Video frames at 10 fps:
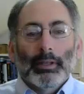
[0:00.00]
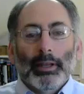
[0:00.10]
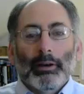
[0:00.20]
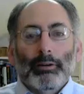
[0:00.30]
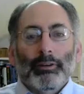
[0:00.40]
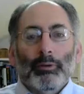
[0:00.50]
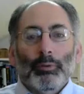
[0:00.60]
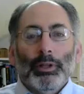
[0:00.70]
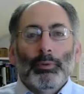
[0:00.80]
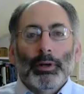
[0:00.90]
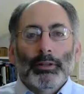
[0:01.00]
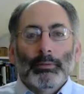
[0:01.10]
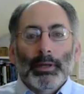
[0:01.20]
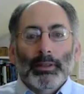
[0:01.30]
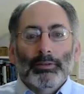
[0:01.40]
Now, if I really wanted to
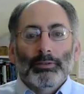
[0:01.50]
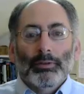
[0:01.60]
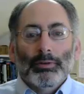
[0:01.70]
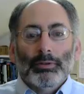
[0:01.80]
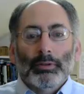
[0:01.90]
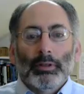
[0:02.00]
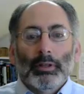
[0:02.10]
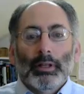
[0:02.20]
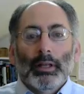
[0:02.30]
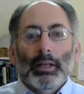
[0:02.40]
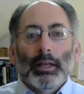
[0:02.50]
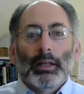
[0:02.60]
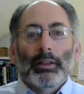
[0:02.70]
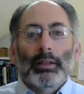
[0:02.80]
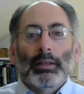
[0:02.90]
make this social,
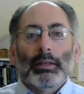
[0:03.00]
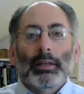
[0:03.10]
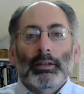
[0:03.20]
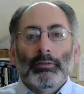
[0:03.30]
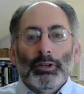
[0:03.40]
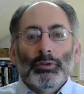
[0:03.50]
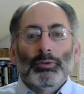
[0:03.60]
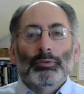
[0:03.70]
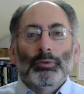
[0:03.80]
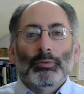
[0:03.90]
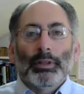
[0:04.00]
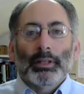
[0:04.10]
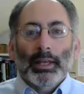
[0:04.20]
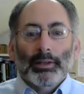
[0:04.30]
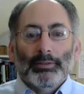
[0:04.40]
the individuals would read the
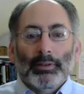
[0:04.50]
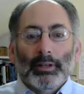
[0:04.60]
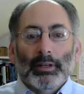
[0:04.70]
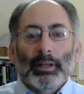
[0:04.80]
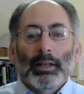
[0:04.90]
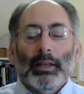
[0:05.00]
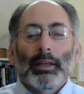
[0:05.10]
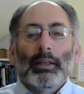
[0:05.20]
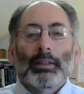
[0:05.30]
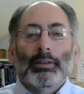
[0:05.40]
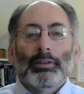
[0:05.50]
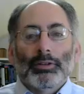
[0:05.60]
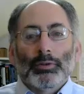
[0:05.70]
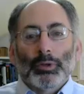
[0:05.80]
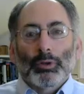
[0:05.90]
case study. The
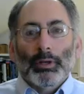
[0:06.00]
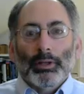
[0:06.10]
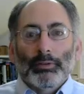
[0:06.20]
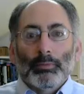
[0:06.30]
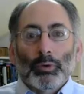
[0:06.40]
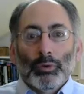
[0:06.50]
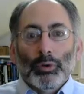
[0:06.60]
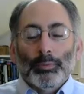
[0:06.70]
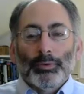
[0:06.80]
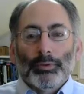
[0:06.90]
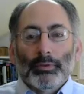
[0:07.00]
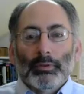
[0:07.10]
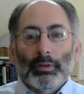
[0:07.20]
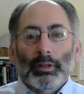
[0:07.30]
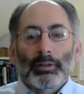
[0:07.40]
teacher would create some groups
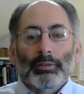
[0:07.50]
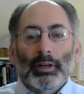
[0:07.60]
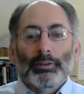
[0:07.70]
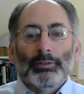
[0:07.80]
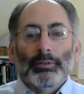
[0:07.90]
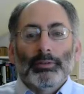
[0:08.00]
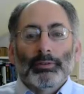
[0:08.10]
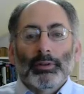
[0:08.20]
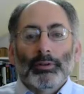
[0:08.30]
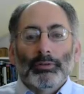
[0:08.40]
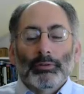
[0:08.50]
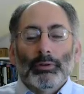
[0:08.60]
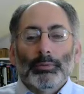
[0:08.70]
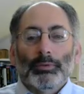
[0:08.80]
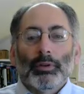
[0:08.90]
and assign students to those
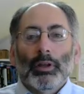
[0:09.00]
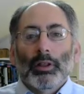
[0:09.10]
groups.